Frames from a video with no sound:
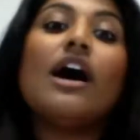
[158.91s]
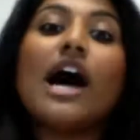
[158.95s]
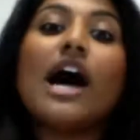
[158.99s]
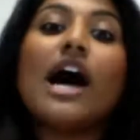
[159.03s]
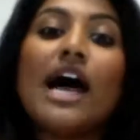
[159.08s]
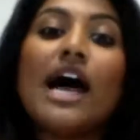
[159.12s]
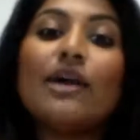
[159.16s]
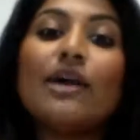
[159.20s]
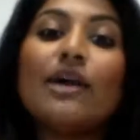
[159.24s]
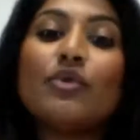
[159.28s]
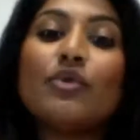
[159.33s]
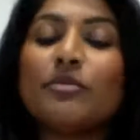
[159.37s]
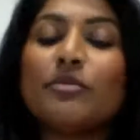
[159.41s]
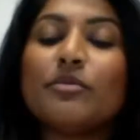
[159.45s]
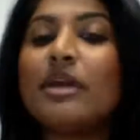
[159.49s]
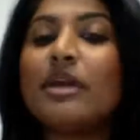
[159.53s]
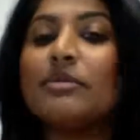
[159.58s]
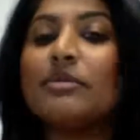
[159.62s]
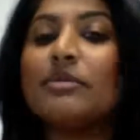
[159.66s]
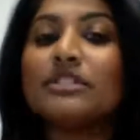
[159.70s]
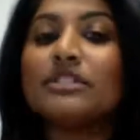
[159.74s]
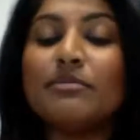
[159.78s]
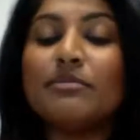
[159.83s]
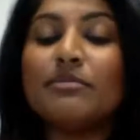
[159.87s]
I want to be
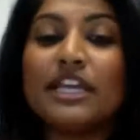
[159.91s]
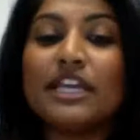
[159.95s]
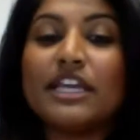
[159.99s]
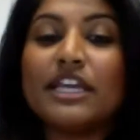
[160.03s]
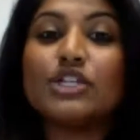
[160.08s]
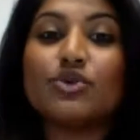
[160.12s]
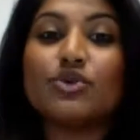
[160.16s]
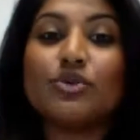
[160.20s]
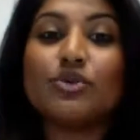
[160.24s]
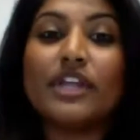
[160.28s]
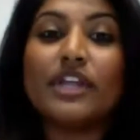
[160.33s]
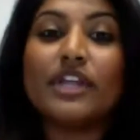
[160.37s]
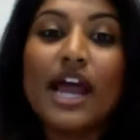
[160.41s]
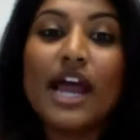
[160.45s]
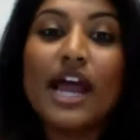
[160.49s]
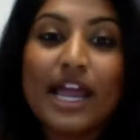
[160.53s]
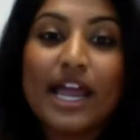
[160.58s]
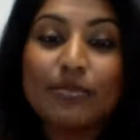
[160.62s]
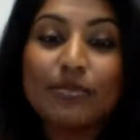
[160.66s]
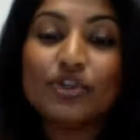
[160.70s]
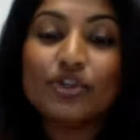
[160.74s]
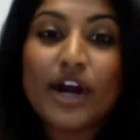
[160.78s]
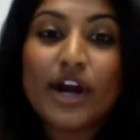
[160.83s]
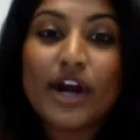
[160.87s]
able to make sure that I
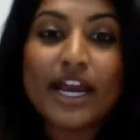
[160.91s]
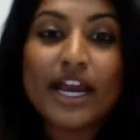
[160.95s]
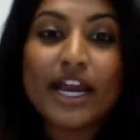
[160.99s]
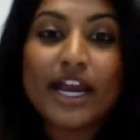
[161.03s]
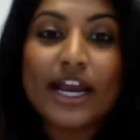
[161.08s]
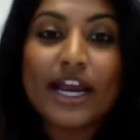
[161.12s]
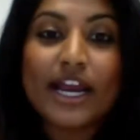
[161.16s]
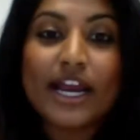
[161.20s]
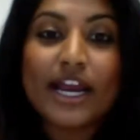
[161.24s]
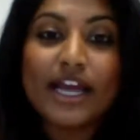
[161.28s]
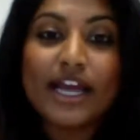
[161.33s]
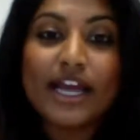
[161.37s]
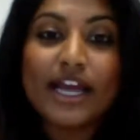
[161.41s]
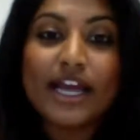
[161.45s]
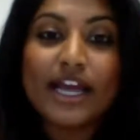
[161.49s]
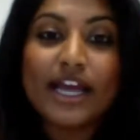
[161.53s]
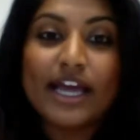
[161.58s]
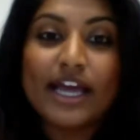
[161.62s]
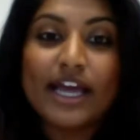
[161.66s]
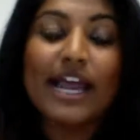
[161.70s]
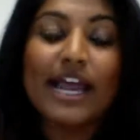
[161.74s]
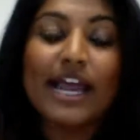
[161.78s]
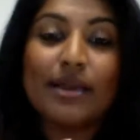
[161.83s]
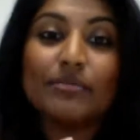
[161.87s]
am tracking that
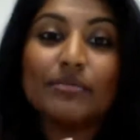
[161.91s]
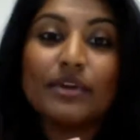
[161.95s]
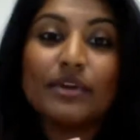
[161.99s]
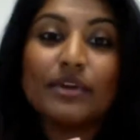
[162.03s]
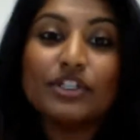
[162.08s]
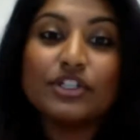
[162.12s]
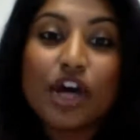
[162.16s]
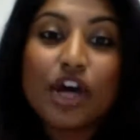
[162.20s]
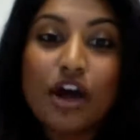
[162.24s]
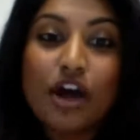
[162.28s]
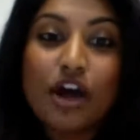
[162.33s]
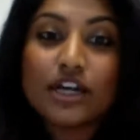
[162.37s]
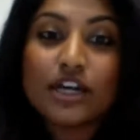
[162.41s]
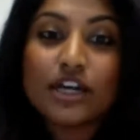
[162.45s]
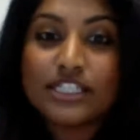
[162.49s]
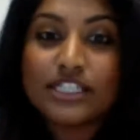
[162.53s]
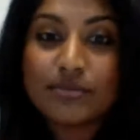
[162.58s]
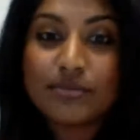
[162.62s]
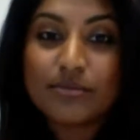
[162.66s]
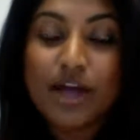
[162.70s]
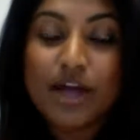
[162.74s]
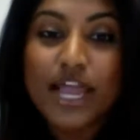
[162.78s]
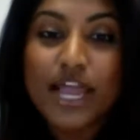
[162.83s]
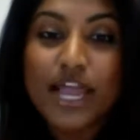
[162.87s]
and I'm
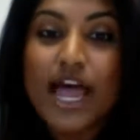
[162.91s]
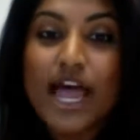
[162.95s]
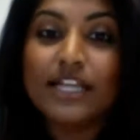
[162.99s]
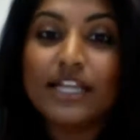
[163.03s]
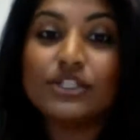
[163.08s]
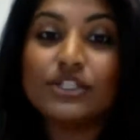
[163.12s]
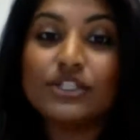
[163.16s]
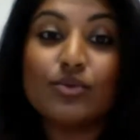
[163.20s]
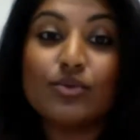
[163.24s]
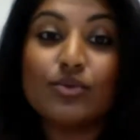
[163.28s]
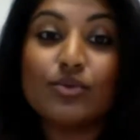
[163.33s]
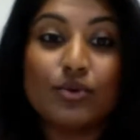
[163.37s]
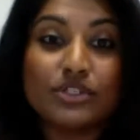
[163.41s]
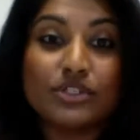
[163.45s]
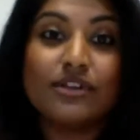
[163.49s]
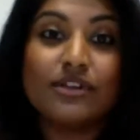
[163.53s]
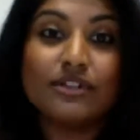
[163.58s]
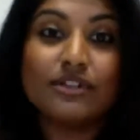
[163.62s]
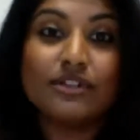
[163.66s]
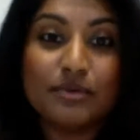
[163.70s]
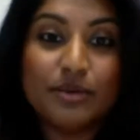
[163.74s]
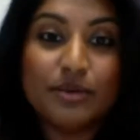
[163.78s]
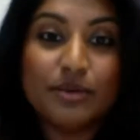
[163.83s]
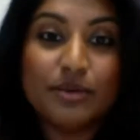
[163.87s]
targeting my ad towards
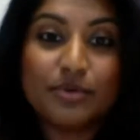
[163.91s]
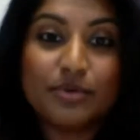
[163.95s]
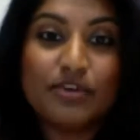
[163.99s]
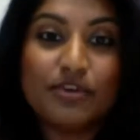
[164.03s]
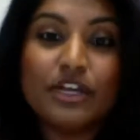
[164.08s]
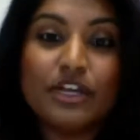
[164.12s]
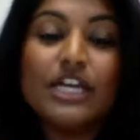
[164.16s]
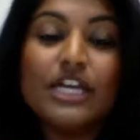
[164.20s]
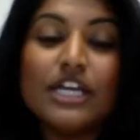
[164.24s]
those people.